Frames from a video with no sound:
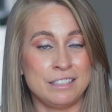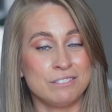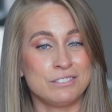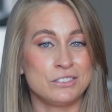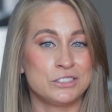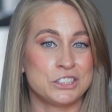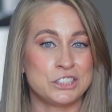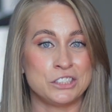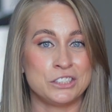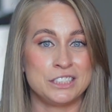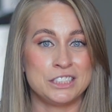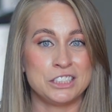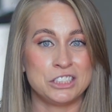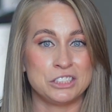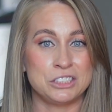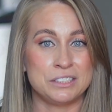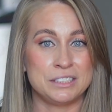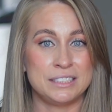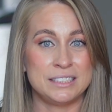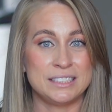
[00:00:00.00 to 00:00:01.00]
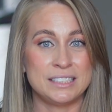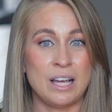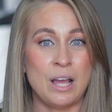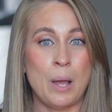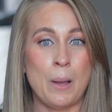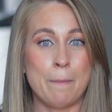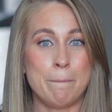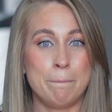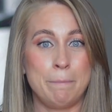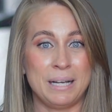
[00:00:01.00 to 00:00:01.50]
influencer industry's
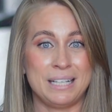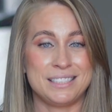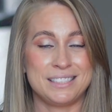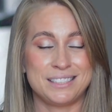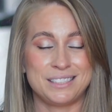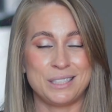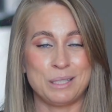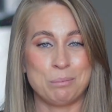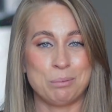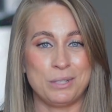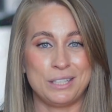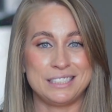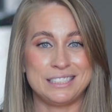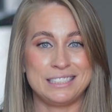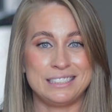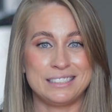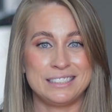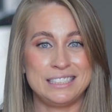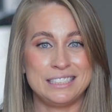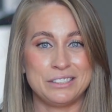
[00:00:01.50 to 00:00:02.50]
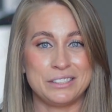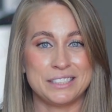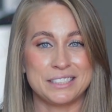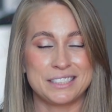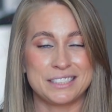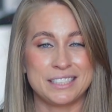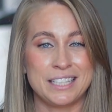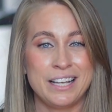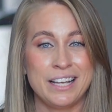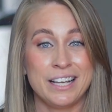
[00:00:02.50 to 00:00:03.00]
best pricing
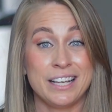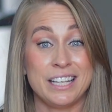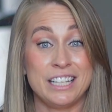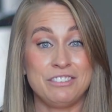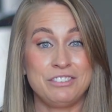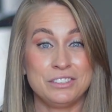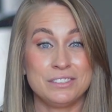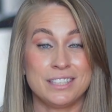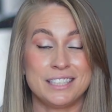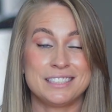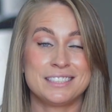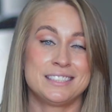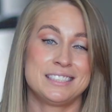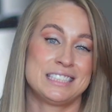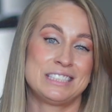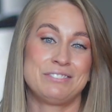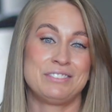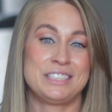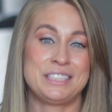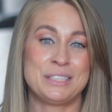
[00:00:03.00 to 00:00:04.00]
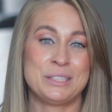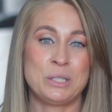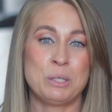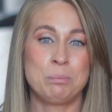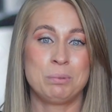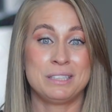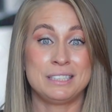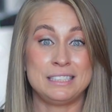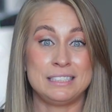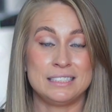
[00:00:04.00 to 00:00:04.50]
secrets. If you liked this video,
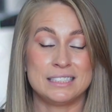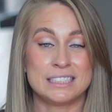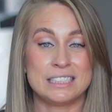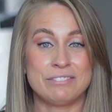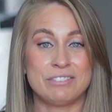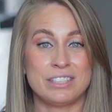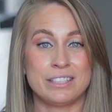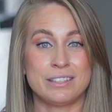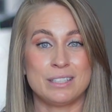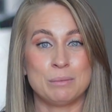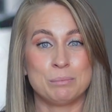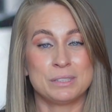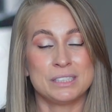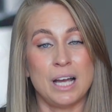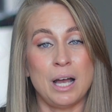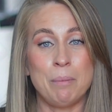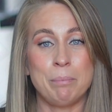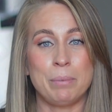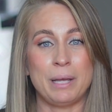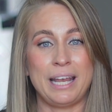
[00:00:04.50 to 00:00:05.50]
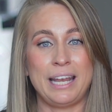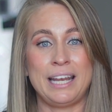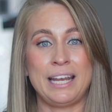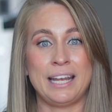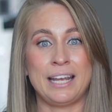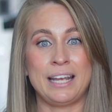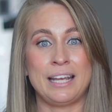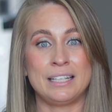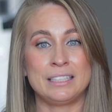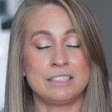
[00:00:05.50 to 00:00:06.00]
please give it a thumbs up.
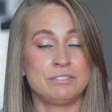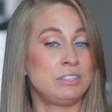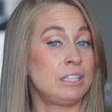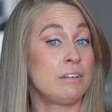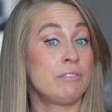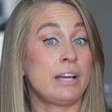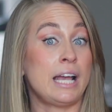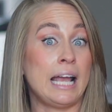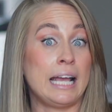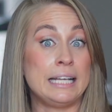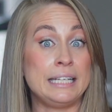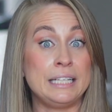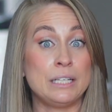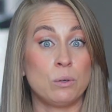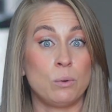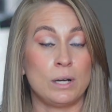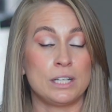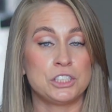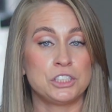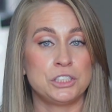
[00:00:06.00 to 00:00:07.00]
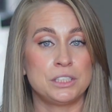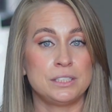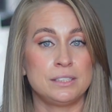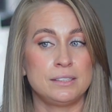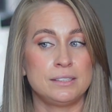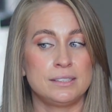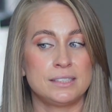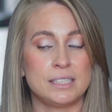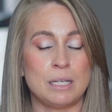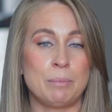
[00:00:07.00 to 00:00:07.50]
And if you have any
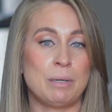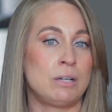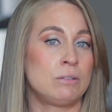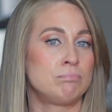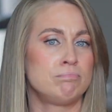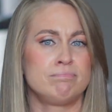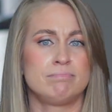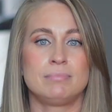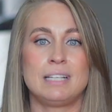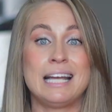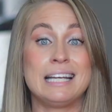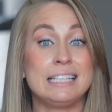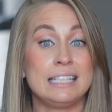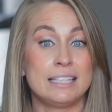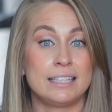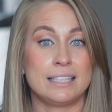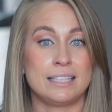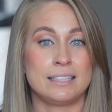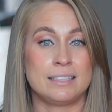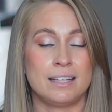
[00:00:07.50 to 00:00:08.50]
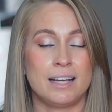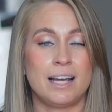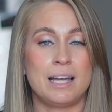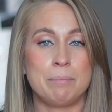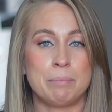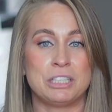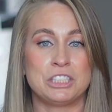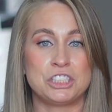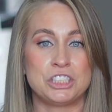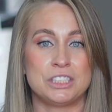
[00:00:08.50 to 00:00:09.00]
questions about anything I
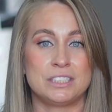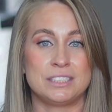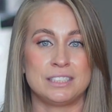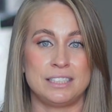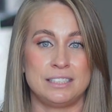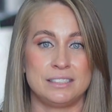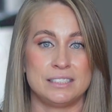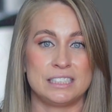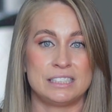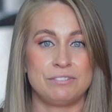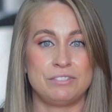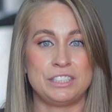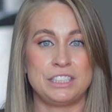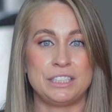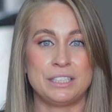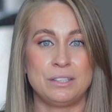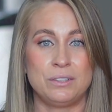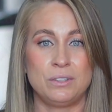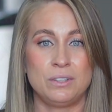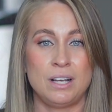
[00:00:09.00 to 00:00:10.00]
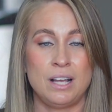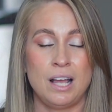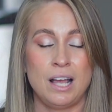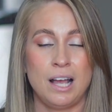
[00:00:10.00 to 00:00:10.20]
mentioned in this video,